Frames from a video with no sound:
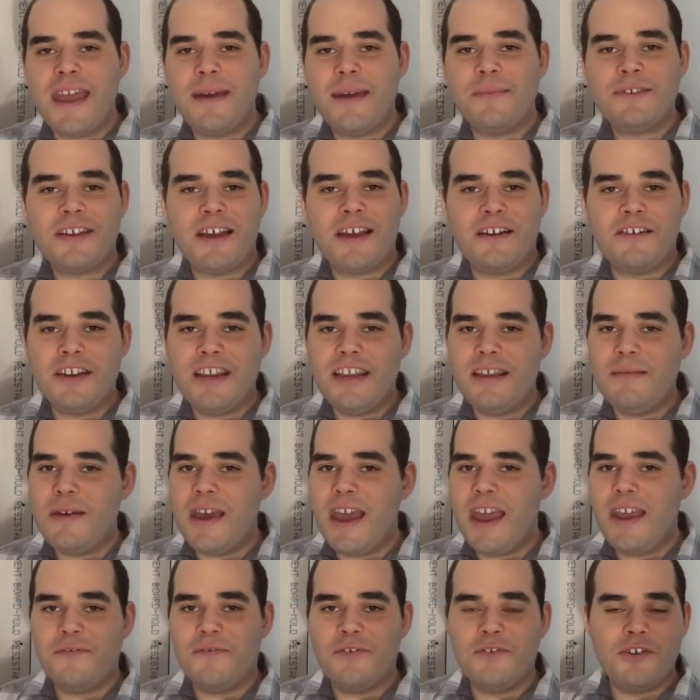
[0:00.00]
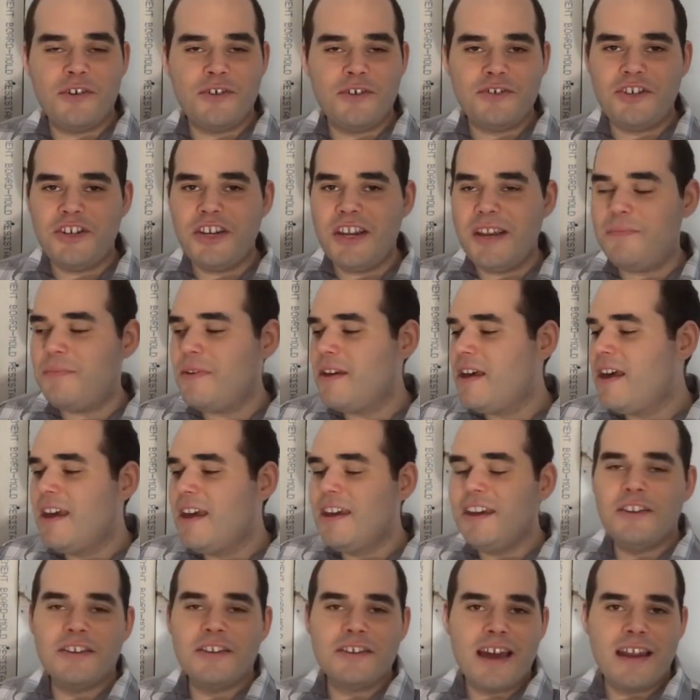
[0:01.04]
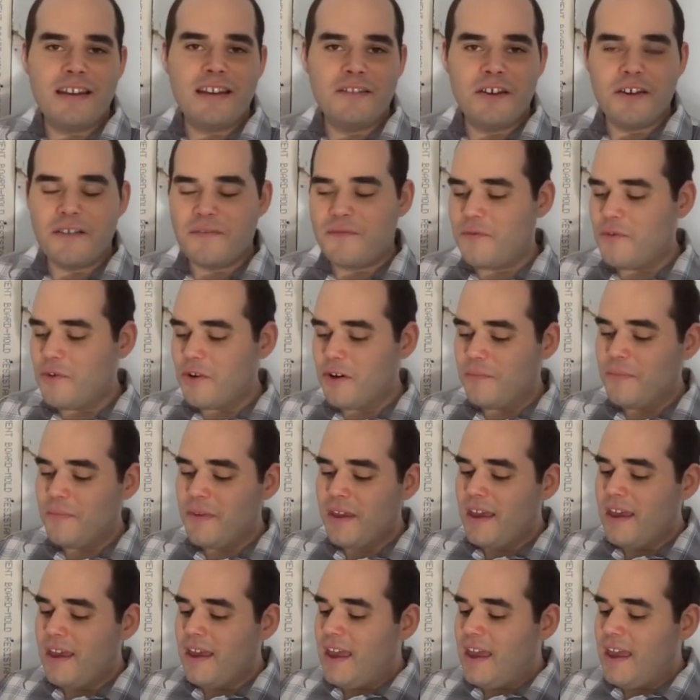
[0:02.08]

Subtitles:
Amazon or eBay for dirt cheap. You just gotta look for them.